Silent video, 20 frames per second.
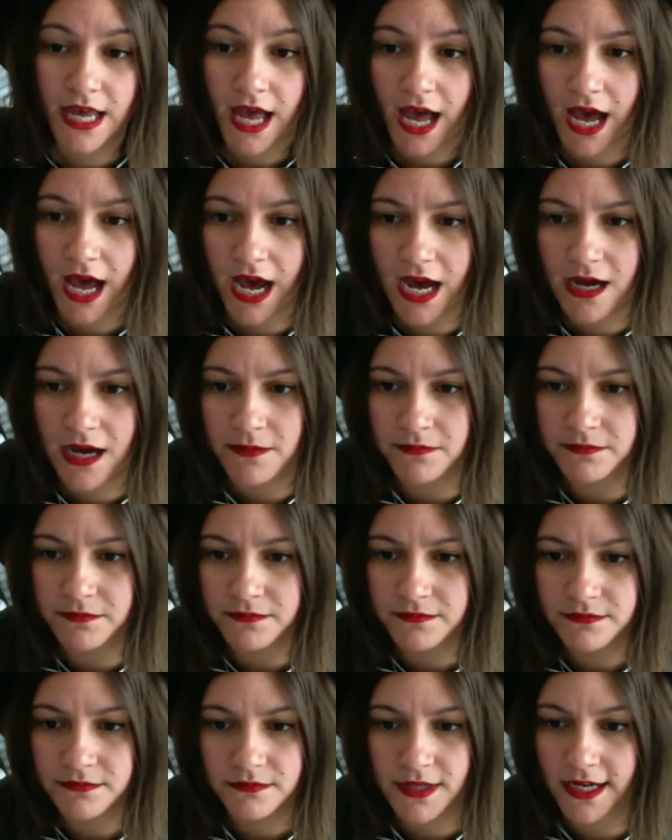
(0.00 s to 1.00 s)
um
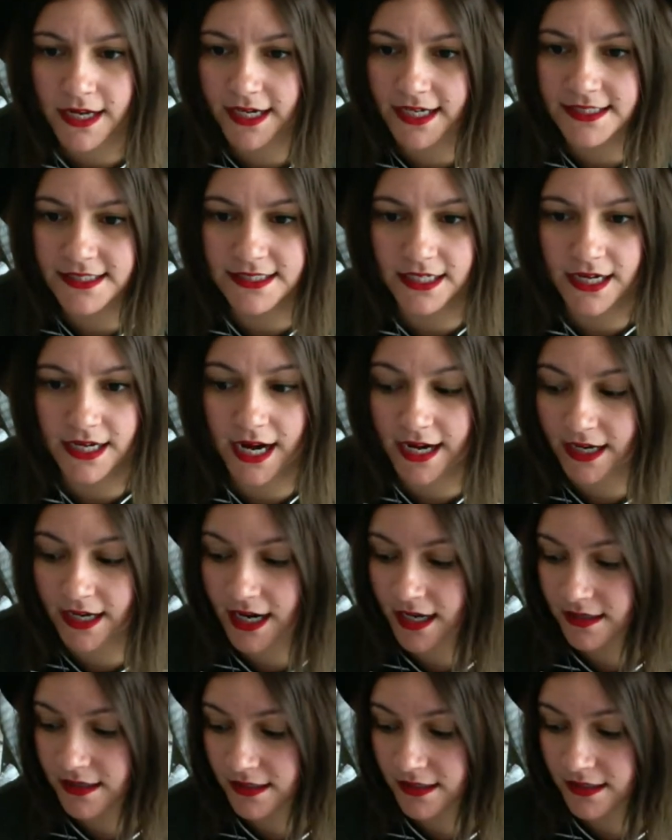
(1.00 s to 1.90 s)
like i said i got